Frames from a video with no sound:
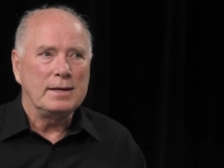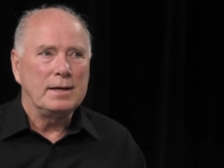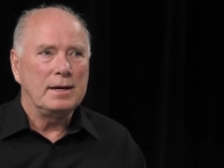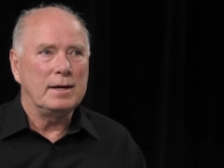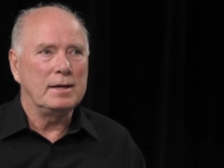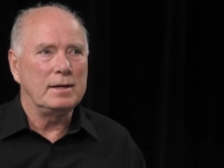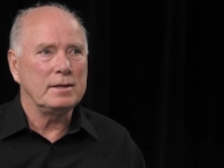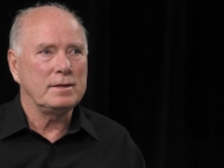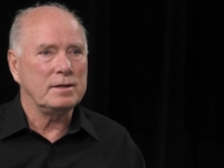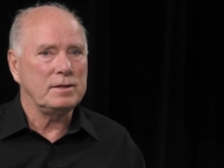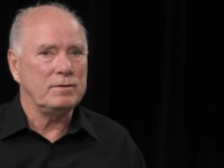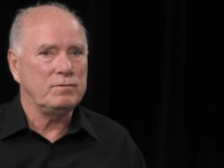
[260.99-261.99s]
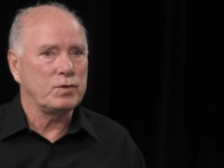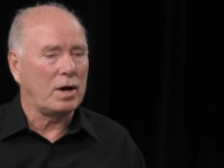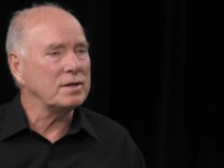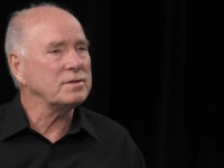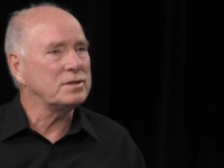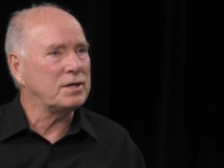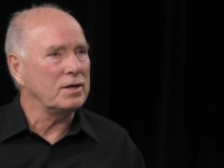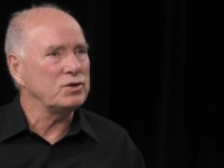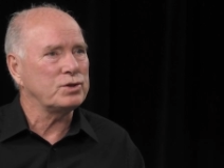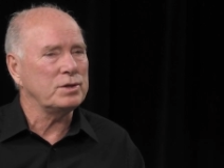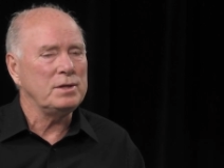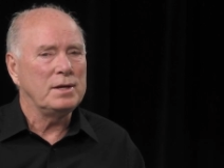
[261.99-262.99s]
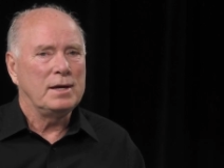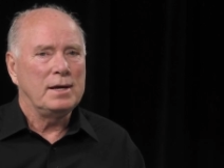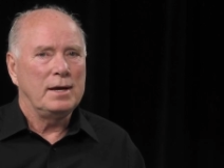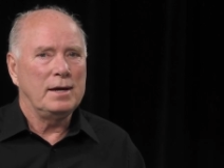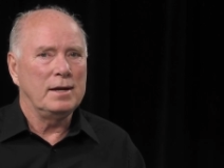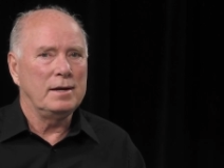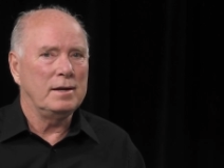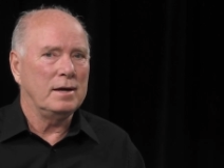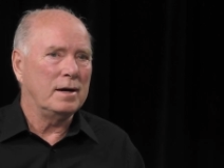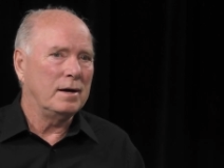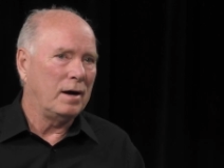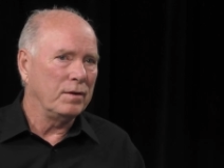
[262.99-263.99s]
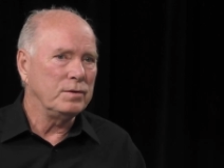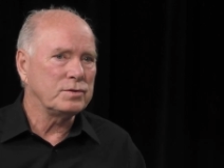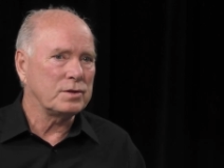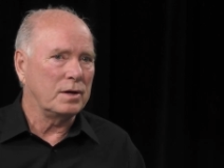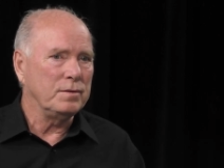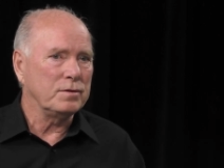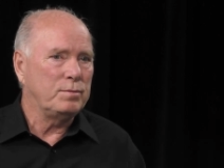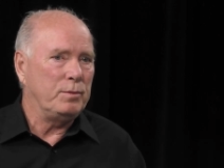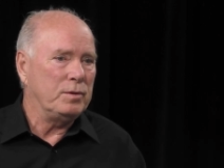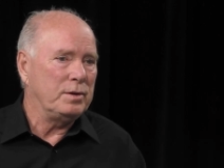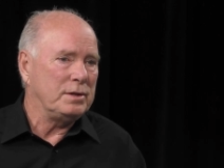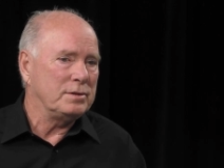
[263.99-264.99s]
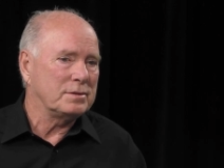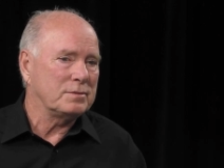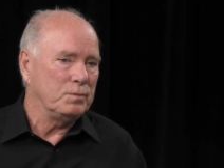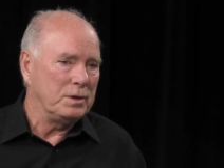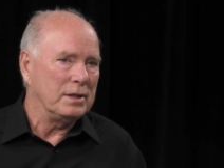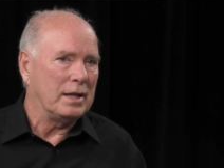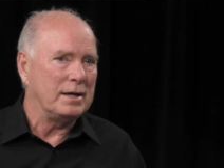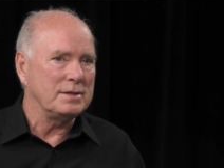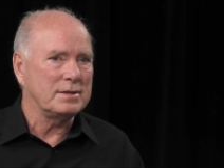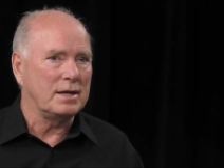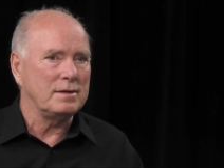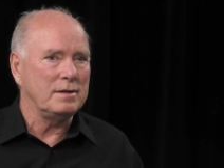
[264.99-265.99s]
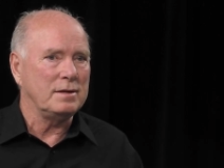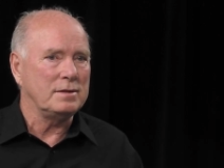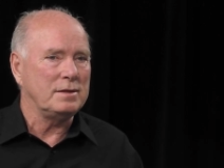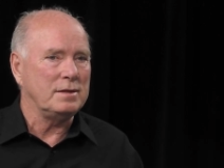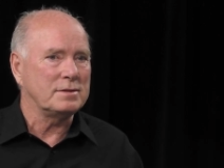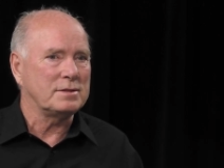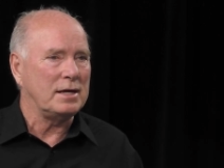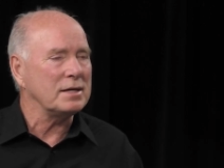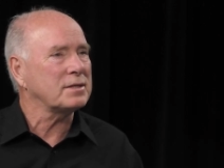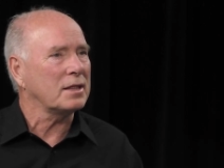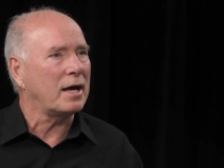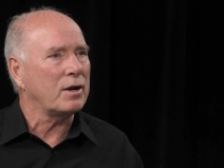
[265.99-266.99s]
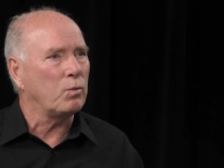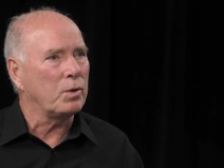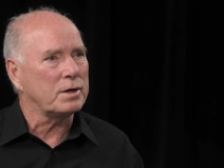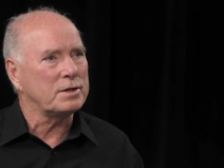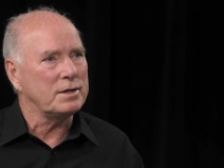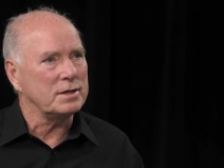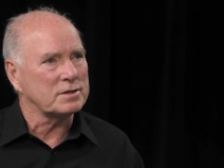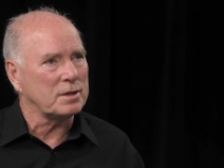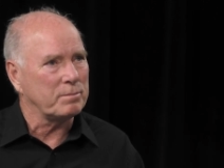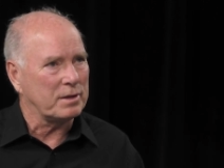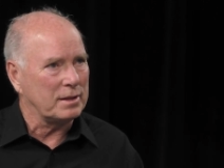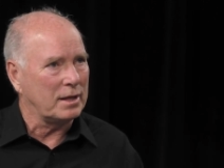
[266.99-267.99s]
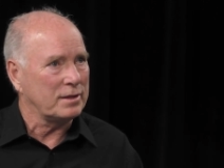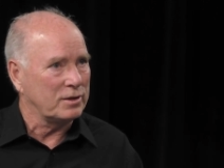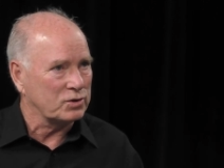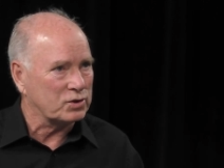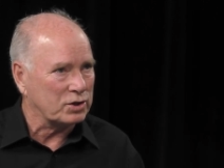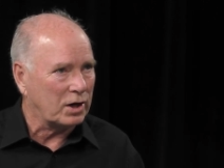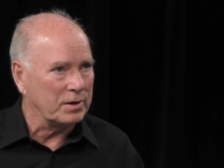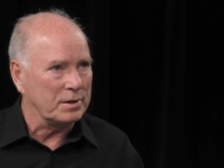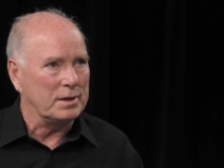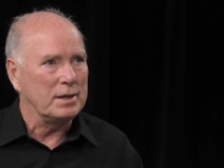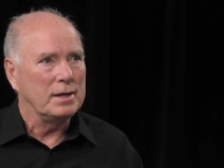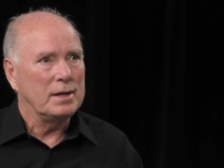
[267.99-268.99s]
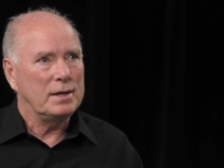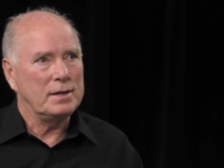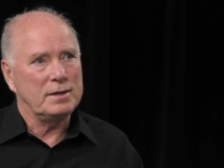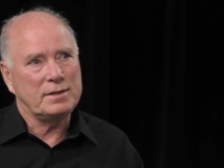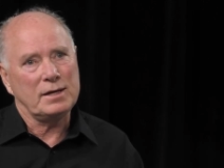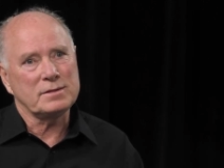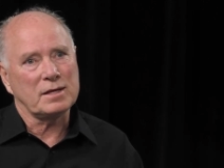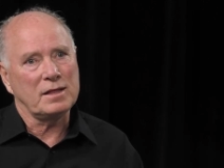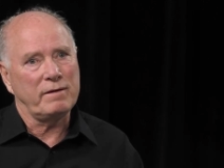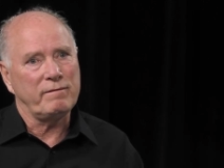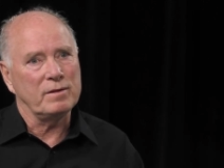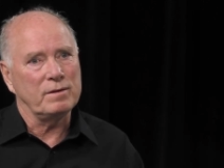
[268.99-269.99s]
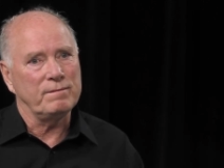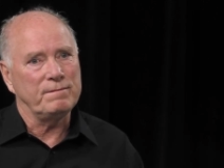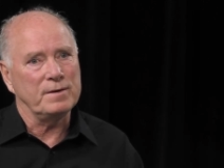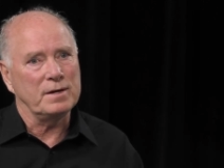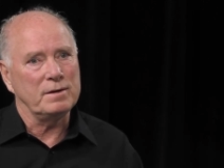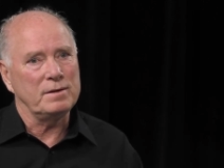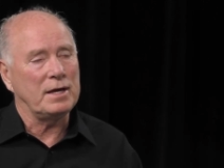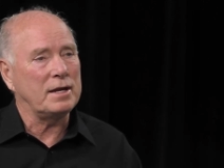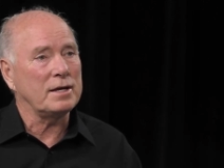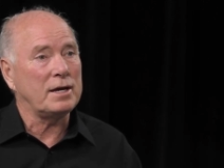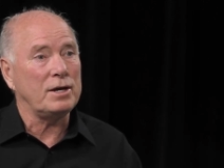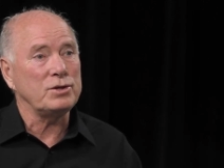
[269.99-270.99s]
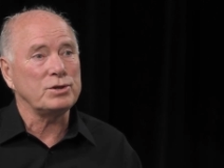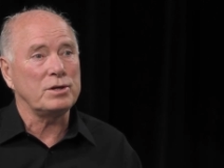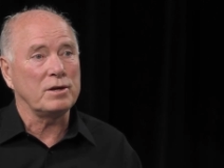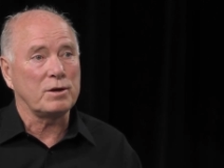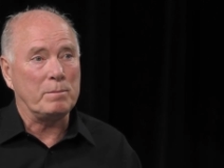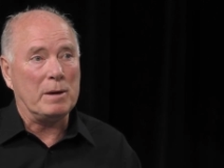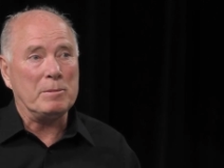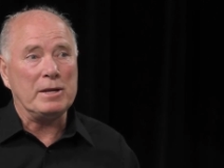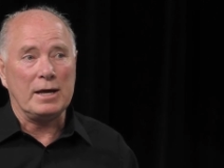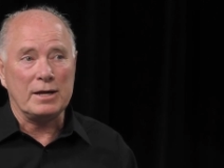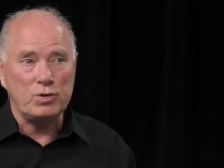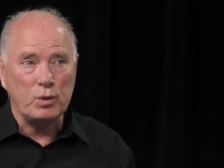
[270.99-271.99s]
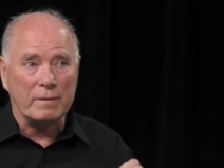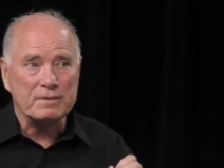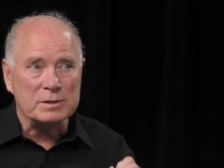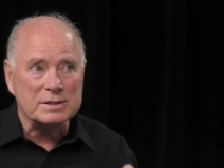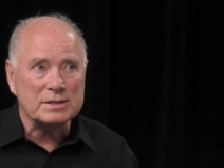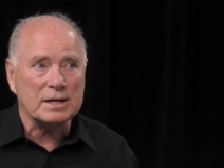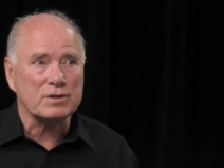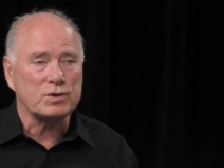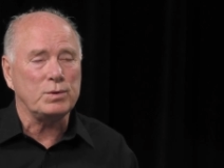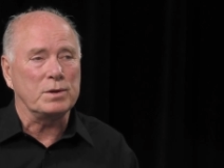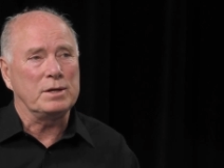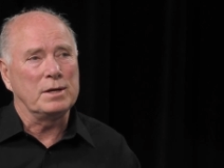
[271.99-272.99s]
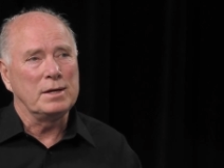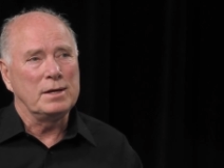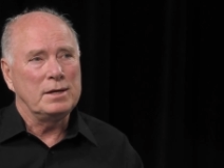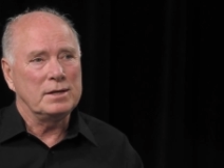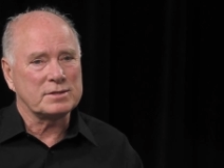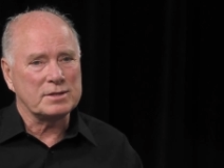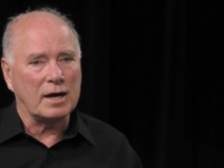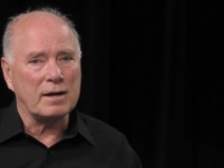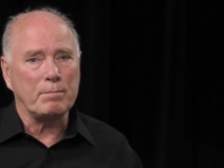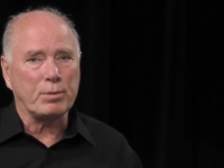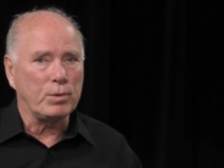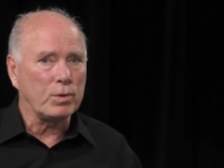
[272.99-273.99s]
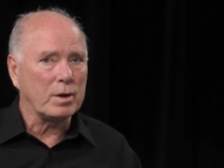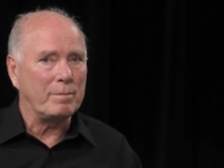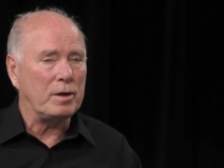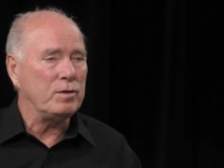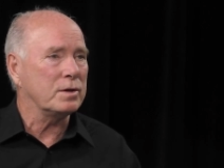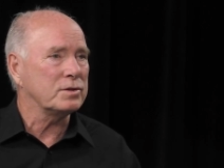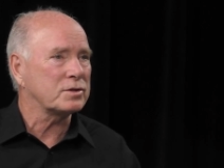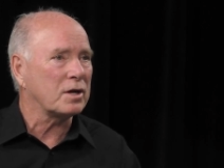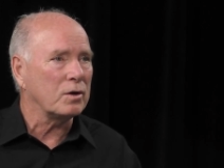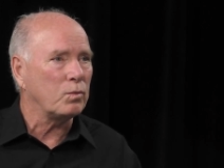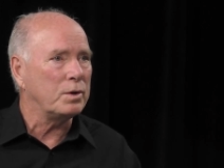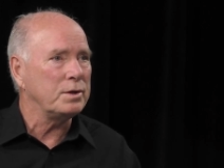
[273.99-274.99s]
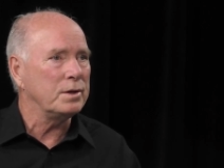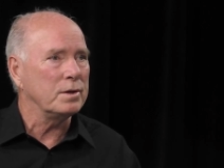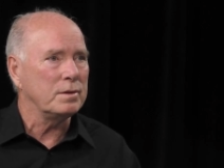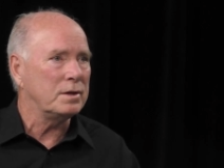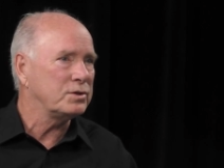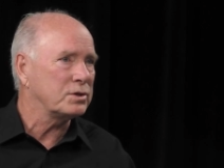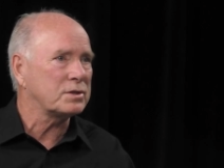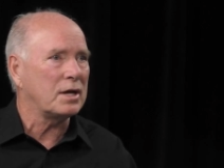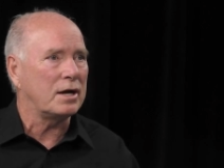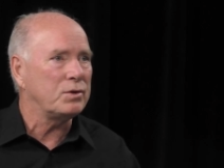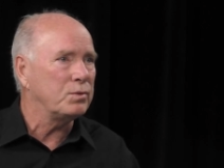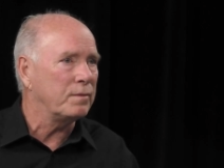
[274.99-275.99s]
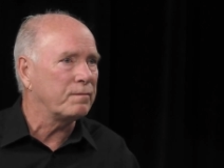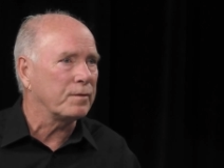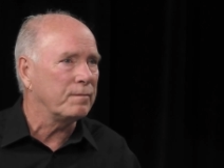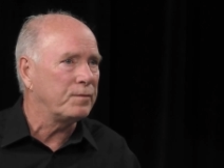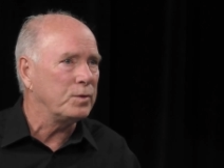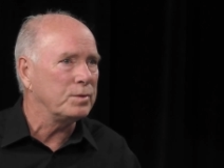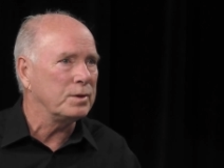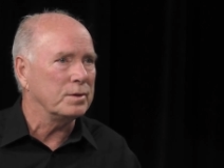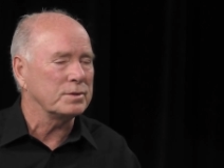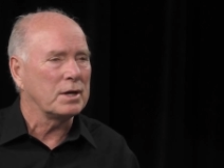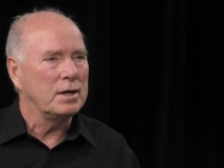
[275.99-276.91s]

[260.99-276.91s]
and it get it draws attention and uh, other, other communities realize that it, it takes a lot of work to get something like this started. And it takes a level of uh, dedication and commitment, and you have to stick to it. It's not a program that you can start one year and then just not do it for a few years.